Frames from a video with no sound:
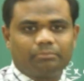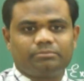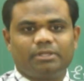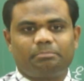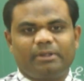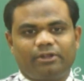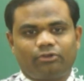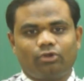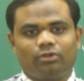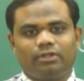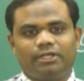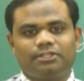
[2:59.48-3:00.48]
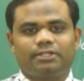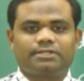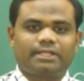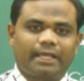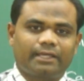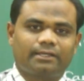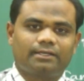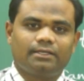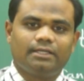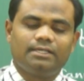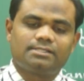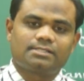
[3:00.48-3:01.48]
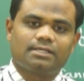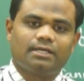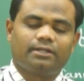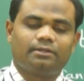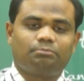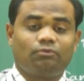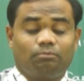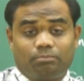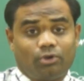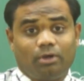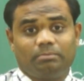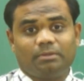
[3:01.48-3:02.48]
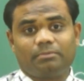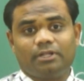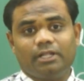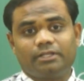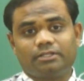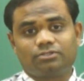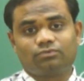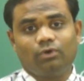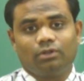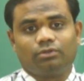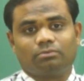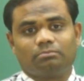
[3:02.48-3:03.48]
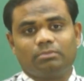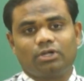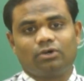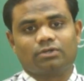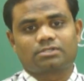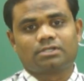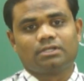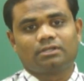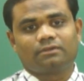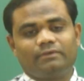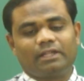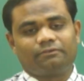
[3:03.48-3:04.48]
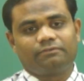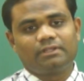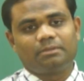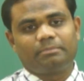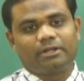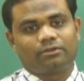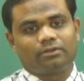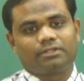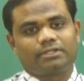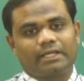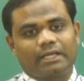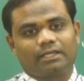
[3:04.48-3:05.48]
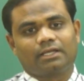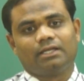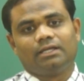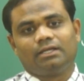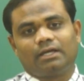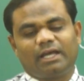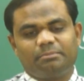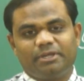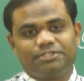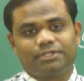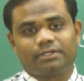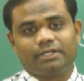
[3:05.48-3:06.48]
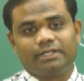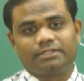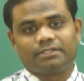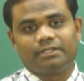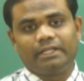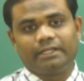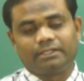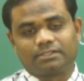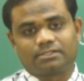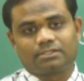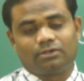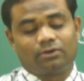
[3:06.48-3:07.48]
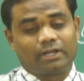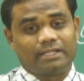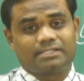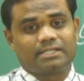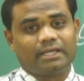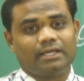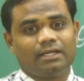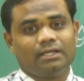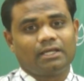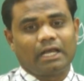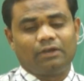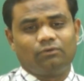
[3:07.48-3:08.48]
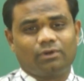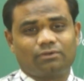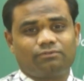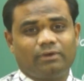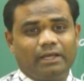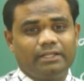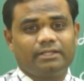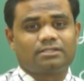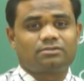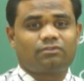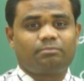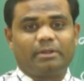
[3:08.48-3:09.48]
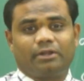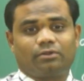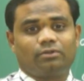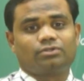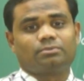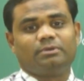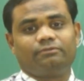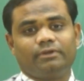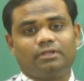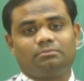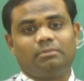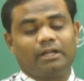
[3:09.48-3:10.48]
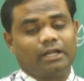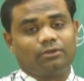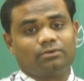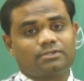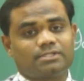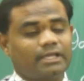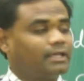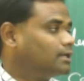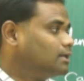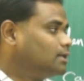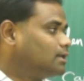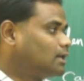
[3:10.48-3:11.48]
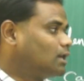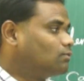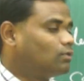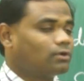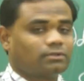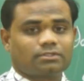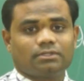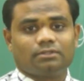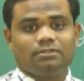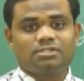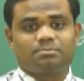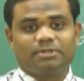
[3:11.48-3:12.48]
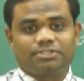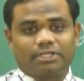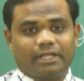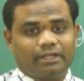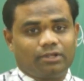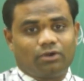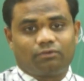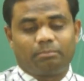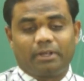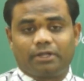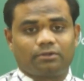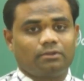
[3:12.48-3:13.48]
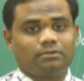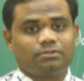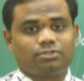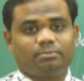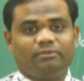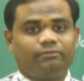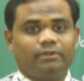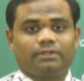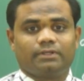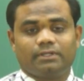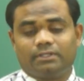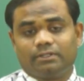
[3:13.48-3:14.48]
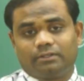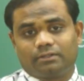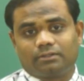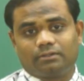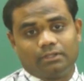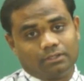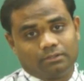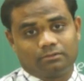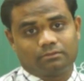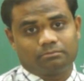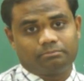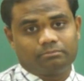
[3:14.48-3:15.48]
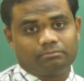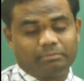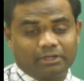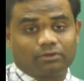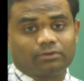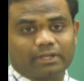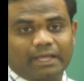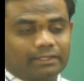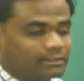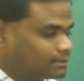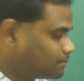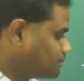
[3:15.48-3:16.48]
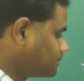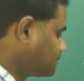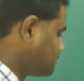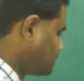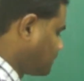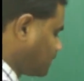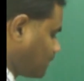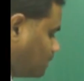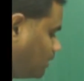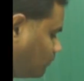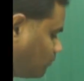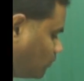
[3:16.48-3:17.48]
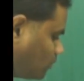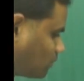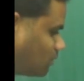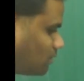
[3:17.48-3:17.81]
up the petrol in the tank is a problem related to volume, because when I fill the petrol in the tank, I measure it in liters, or I say I want 5 liters of petrol to be filled, but I don't say I want this much area of petrol to be filled in the petrol tank. Therefore,